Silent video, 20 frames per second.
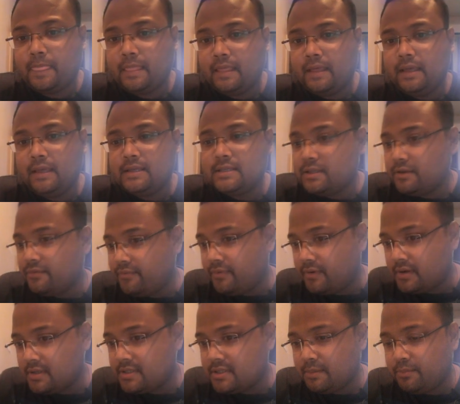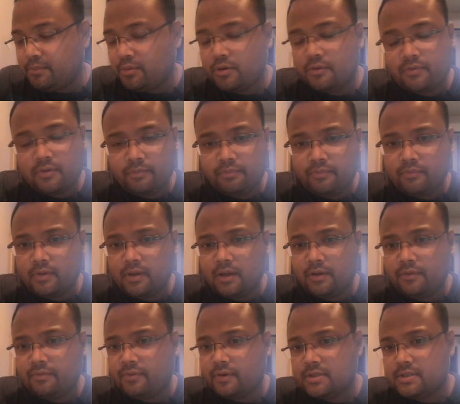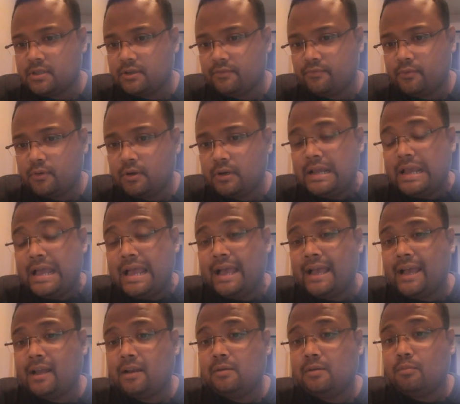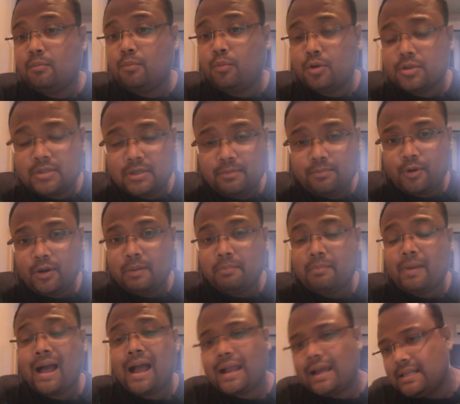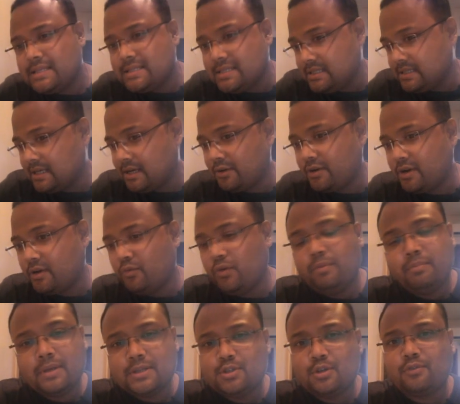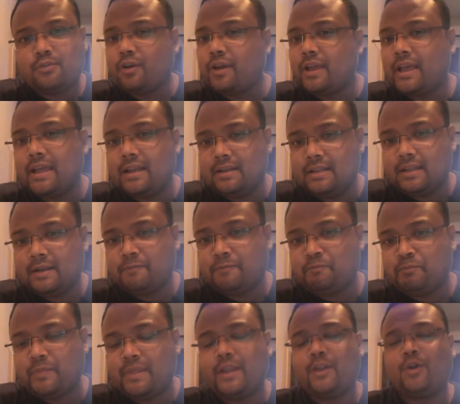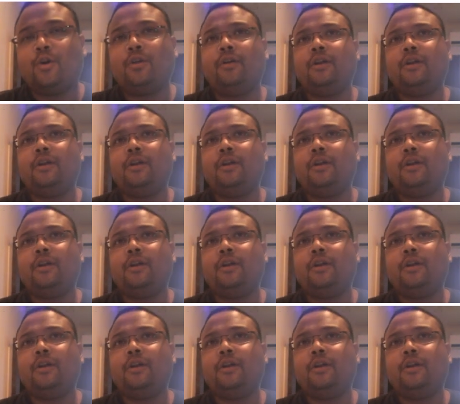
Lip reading: is the first support from first support, and most importantly, market is in downtrend. We must not forget that. And already